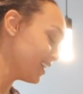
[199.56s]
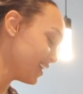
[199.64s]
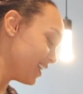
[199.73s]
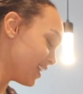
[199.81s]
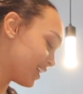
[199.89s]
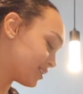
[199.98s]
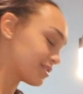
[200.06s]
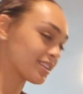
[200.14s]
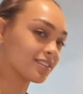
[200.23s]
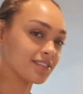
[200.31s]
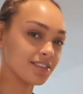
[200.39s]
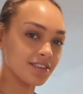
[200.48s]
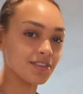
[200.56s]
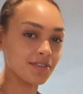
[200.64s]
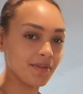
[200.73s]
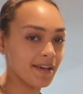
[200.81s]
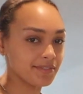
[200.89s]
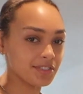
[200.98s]
And she was like, no, you
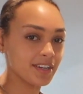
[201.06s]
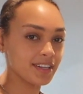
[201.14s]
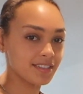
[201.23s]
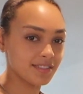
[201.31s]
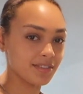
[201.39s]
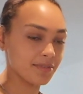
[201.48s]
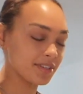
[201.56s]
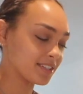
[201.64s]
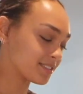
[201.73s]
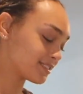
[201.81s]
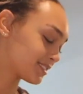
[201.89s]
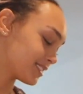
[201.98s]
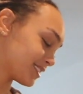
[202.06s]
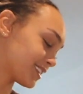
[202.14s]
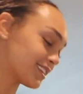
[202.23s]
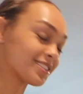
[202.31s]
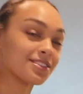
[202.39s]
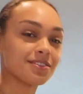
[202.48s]
have to try it. It's so good.
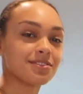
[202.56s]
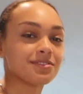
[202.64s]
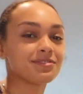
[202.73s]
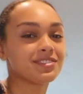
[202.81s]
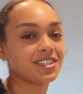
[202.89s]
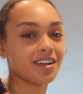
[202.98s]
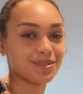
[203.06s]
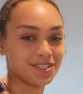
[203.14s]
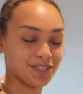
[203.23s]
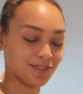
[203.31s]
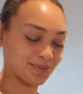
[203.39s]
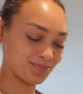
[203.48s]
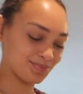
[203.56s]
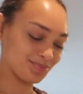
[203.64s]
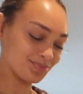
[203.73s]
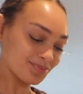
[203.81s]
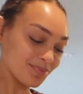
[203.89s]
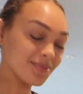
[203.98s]
And so she got me
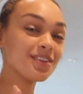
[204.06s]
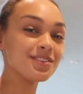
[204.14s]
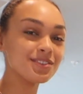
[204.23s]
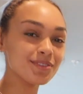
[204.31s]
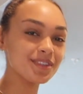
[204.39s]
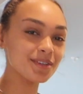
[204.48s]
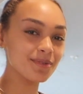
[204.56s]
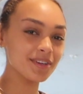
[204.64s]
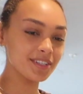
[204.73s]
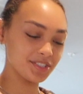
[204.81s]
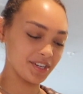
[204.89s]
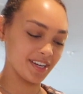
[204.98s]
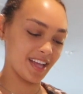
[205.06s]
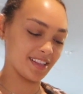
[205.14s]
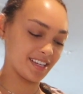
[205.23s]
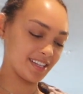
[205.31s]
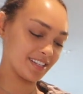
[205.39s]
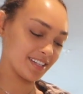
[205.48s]
2. So I think we're gonna try that
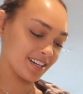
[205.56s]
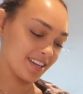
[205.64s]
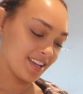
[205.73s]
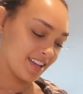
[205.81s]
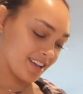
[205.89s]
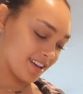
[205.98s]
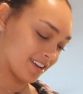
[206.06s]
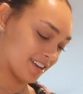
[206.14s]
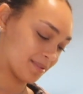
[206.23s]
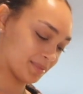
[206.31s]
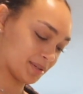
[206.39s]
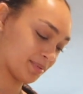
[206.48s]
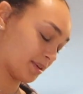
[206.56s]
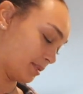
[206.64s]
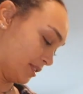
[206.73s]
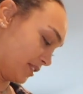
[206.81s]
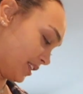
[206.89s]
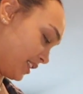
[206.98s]
later, like probably
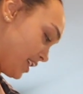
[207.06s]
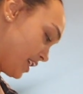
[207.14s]
during